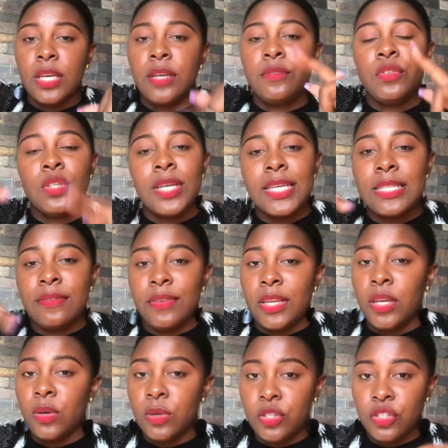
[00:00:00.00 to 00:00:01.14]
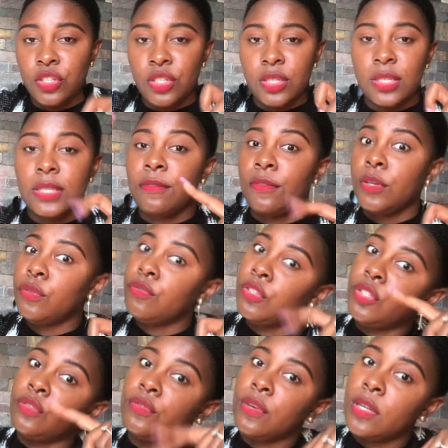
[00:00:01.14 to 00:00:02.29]
Here, if you guys have any questions, feel free
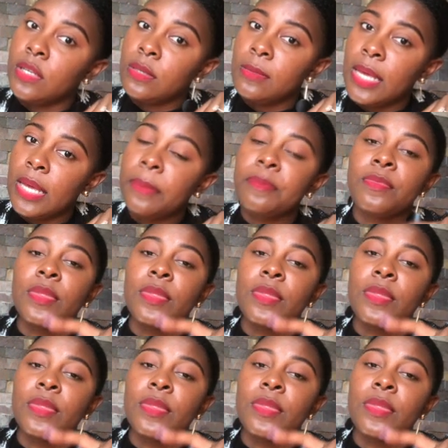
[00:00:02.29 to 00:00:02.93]
to follow me